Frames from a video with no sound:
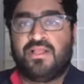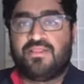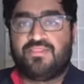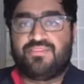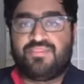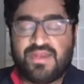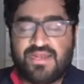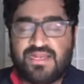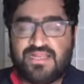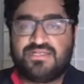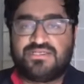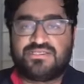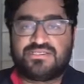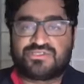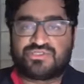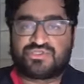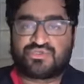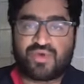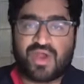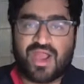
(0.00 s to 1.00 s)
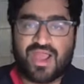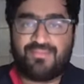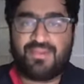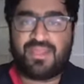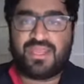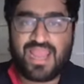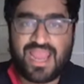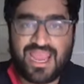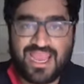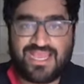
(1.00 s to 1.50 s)
then in
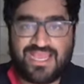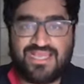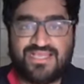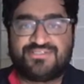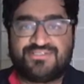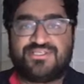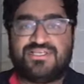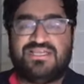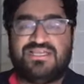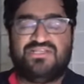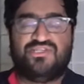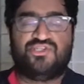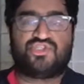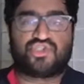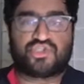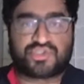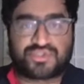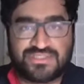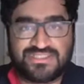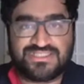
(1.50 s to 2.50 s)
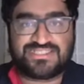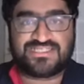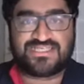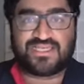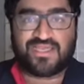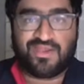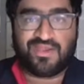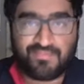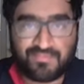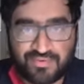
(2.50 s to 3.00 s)
describing A's
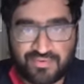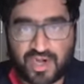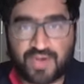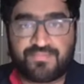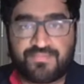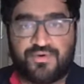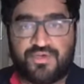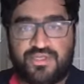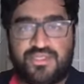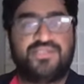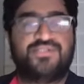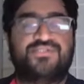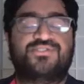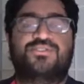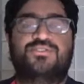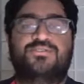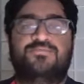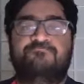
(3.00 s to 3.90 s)
intrinsic properties,